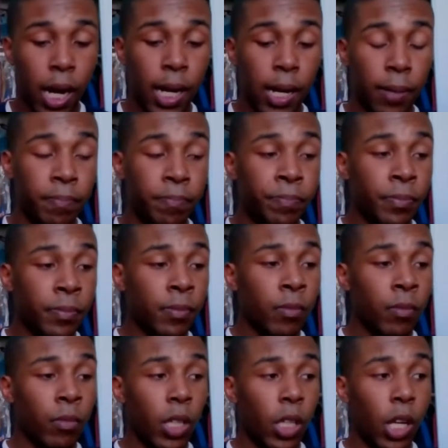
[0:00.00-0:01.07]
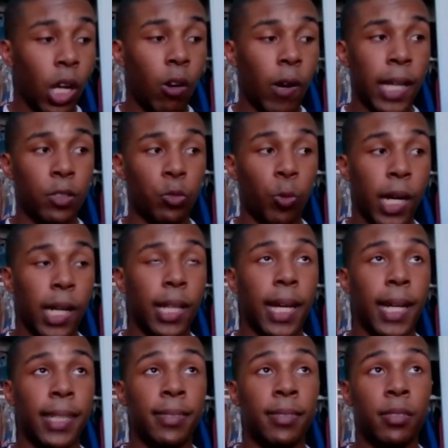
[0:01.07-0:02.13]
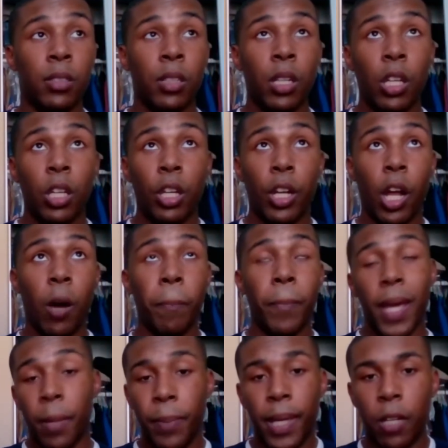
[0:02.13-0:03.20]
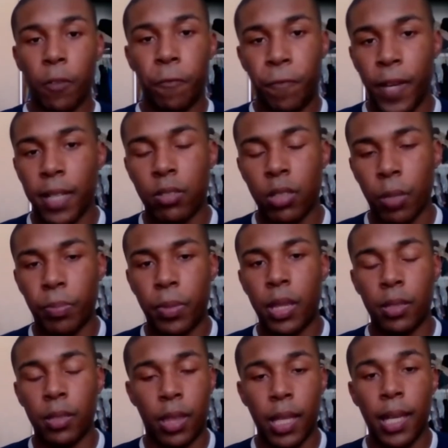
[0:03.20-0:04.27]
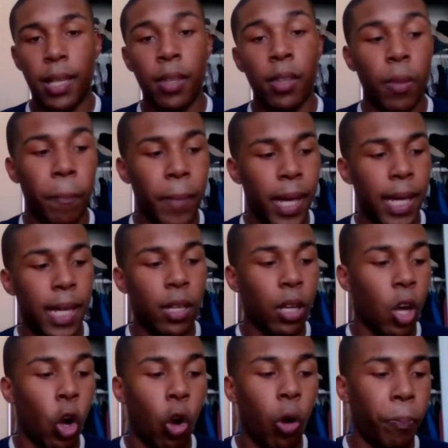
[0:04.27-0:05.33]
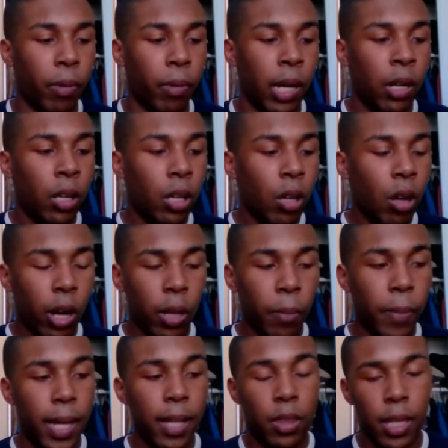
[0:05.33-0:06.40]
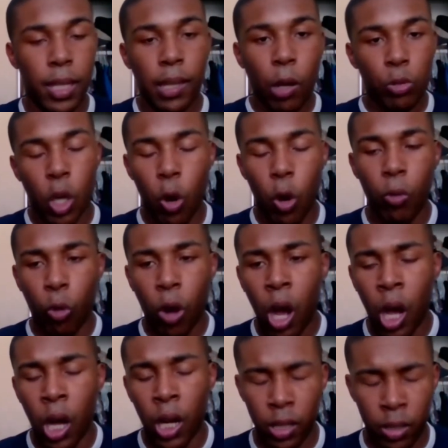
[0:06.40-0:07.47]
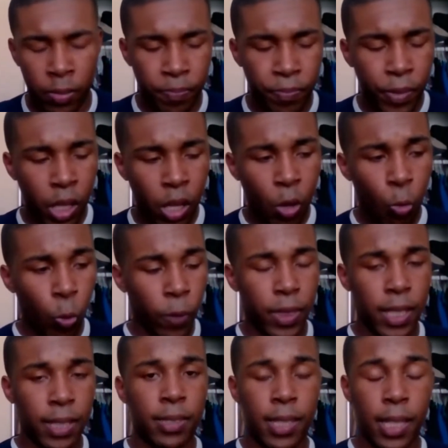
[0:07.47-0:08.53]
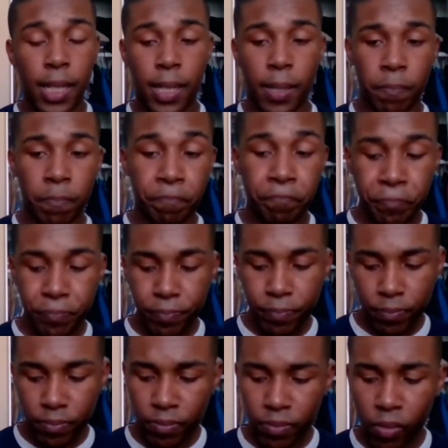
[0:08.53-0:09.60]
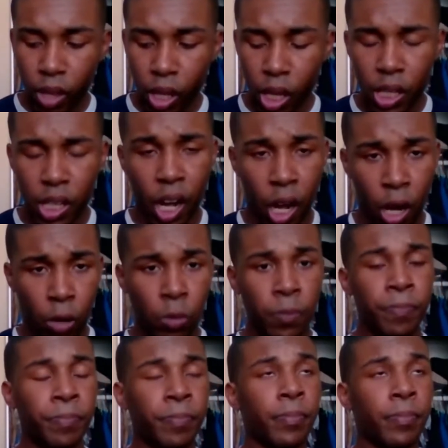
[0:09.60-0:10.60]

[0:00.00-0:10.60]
You know, as well as, you know, maybe he can fix some the thing, the main culprit, or the main thing that was going wrong with this team, you know.